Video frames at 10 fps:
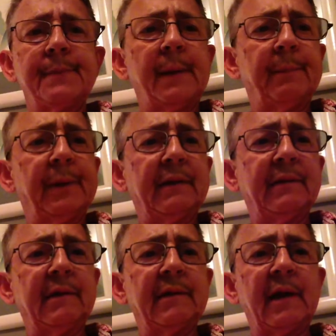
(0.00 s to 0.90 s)
numb
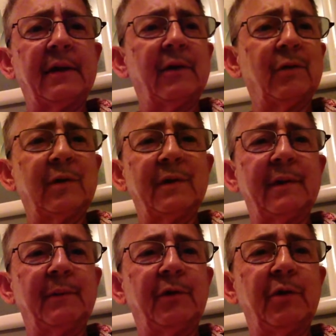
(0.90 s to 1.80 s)
places. I don't
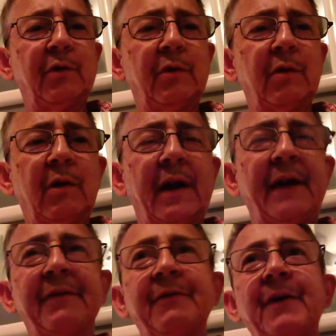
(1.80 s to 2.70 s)
seem to, or I
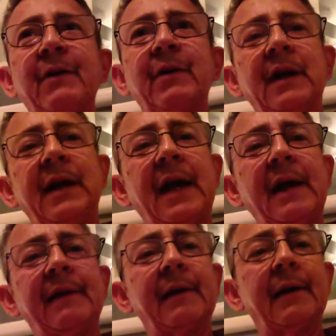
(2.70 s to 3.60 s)
haven't found any
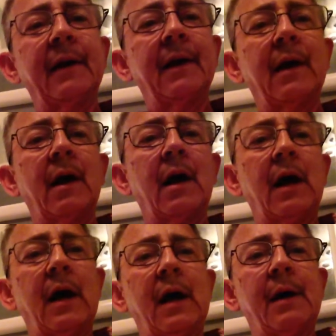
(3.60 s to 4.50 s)
yet.
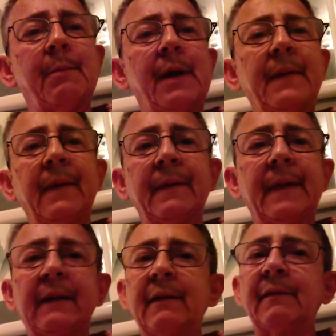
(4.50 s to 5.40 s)
Um,
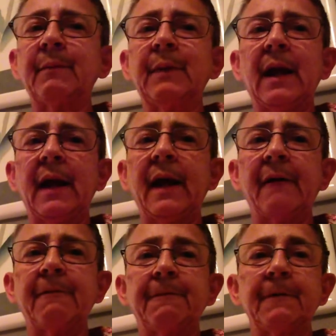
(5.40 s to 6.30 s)
that doesn't mean I
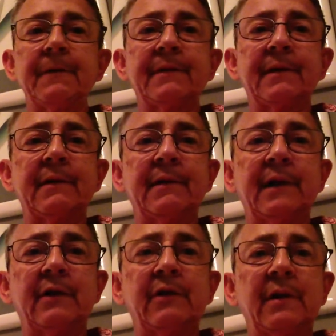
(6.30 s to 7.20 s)
have full
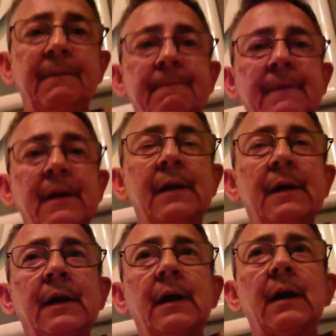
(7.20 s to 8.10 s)
sensation.
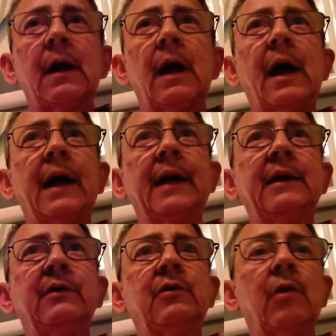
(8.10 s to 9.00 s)

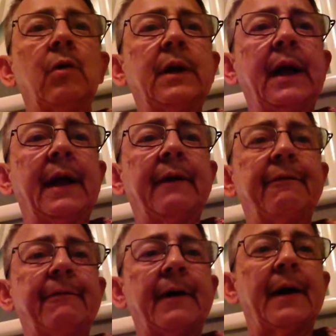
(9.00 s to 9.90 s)
I don't have
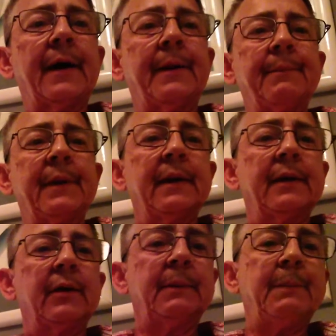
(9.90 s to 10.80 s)
um,
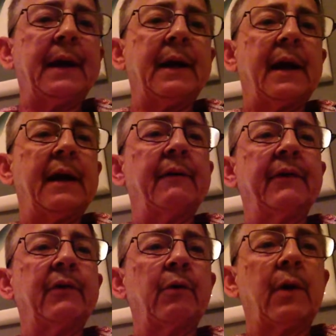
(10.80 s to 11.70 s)
the only pain I have
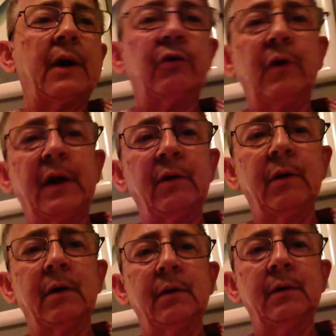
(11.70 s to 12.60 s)
is the right drain
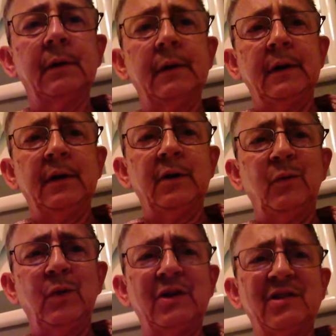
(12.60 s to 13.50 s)
hole,
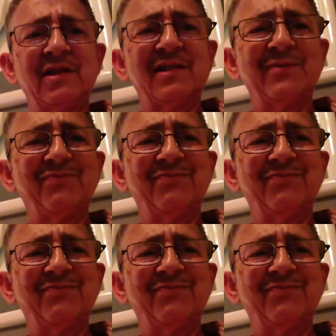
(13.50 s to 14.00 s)
which